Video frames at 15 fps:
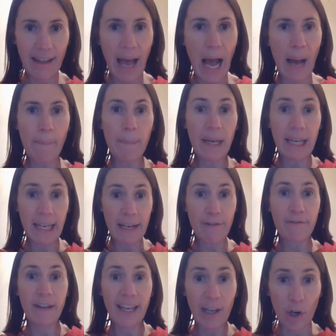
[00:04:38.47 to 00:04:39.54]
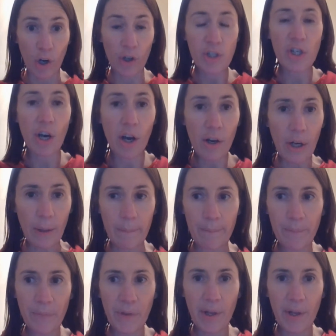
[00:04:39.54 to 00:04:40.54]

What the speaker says: our belief in God on?